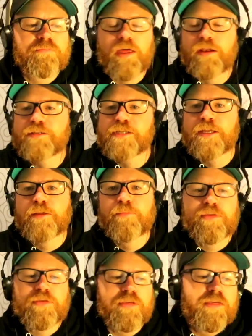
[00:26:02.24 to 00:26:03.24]
Many
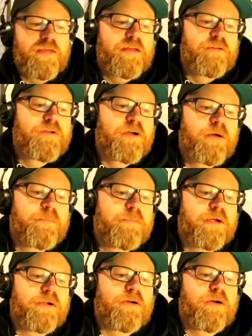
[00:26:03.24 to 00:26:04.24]
teams have come
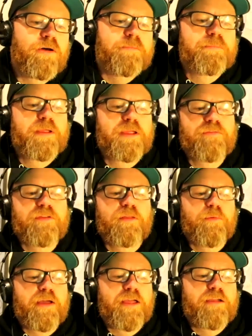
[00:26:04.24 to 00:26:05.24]
and gone, paving
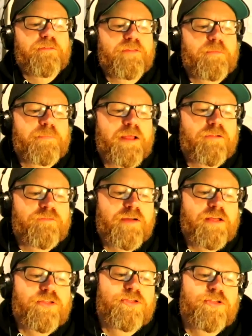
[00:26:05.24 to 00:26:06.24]
the way for the
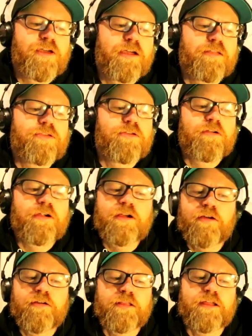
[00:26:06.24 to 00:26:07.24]
Belfast Giants, who are
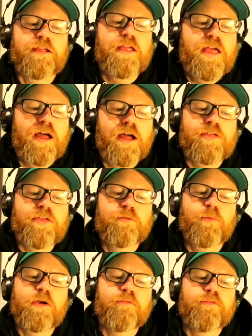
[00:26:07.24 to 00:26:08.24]
currently
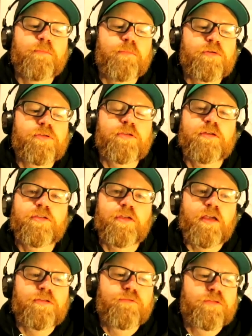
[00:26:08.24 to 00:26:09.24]
icing one of their most
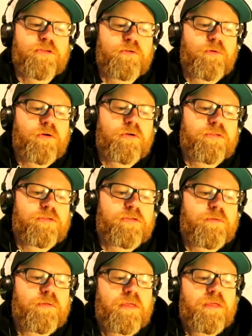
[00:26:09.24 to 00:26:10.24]
successful
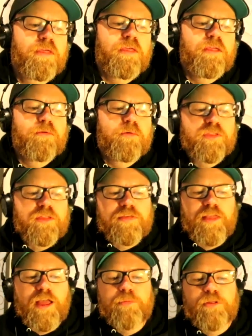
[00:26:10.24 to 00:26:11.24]
squads. With the
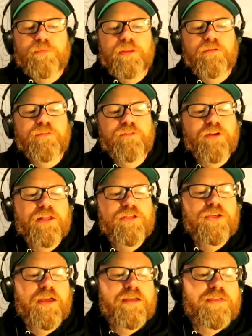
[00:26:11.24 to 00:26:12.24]
establishment of the
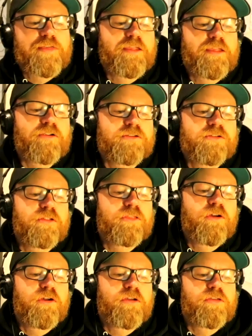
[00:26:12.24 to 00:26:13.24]
franchise in the year
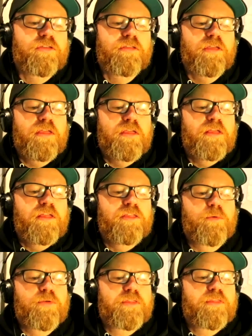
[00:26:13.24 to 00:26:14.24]
2000, there
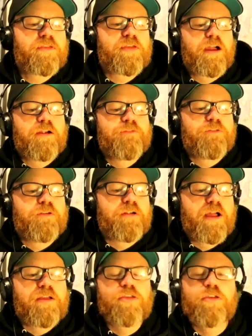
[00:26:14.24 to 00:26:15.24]
was a desire
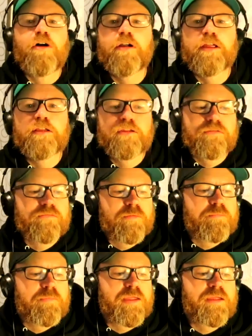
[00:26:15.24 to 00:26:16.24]
for ice hockey to
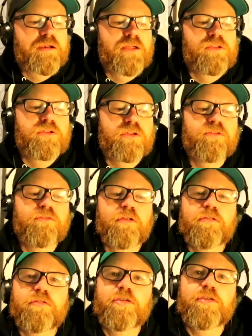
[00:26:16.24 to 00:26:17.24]
remain a
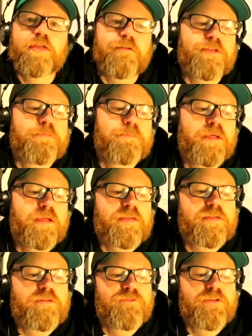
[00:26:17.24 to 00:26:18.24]
neutral, safe
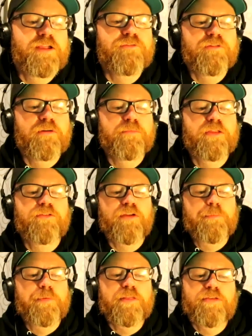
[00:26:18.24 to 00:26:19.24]
space, free from the
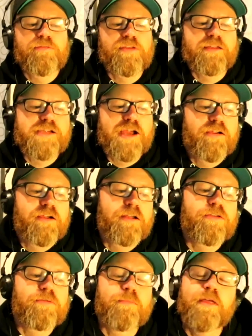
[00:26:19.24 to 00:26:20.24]
trappings of
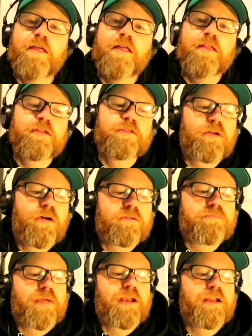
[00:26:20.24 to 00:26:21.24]
sectarianism that
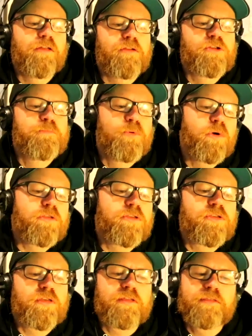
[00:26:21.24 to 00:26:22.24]
dogged many other
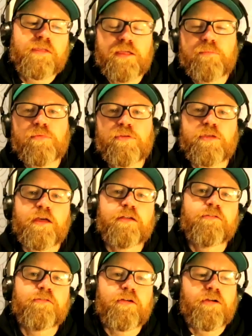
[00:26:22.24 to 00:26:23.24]
sports, teams
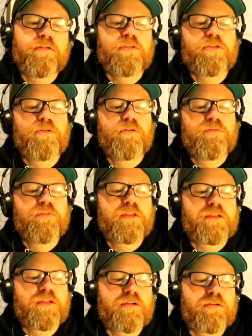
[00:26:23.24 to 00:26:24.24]
and grounds over the
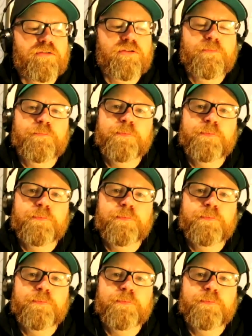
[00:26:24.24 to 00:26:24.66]
years.